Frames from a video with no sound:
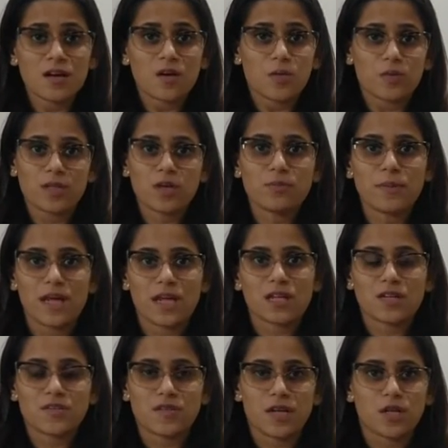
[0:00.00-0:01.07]
Without making
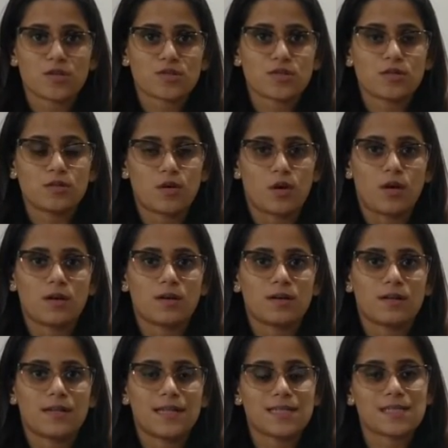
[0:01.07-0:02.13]
the video so long,
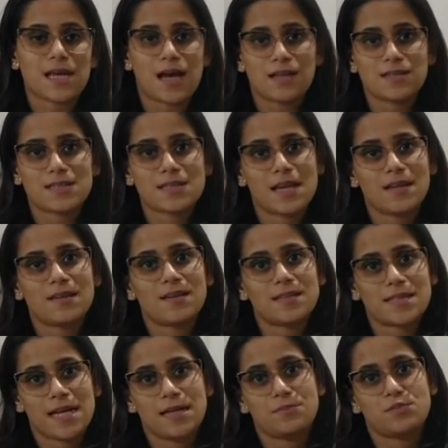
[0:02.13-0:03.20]
let's understand the
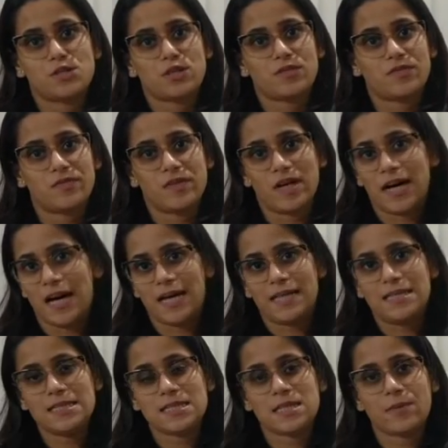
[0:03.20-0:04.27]
types of
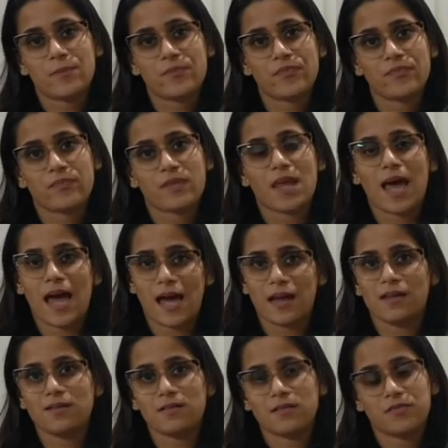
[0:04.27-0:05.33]
IELTS
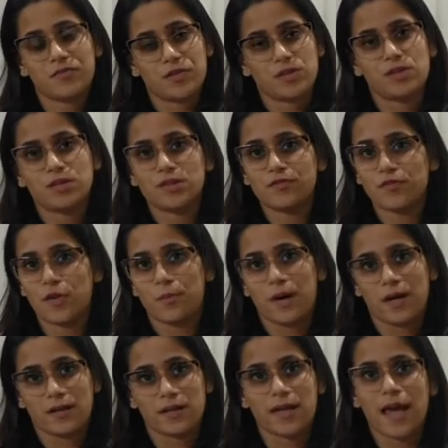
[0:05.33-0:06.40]
and further the
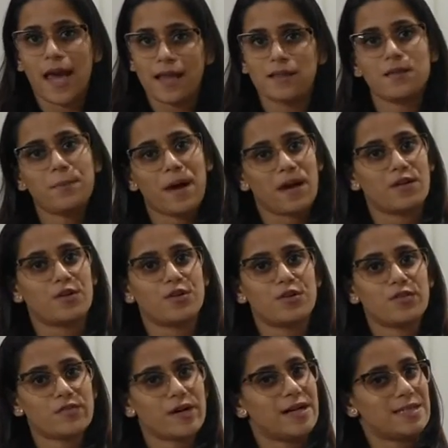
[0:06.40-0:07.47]
format and the pattern
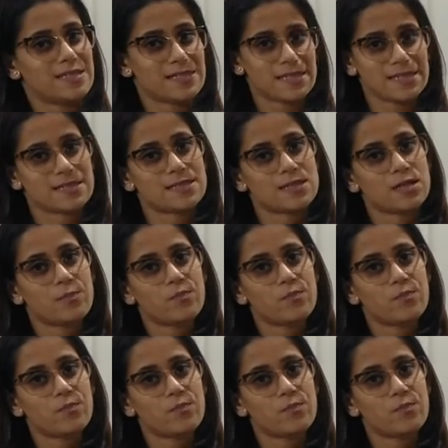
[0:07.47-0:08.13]
of IELTS test.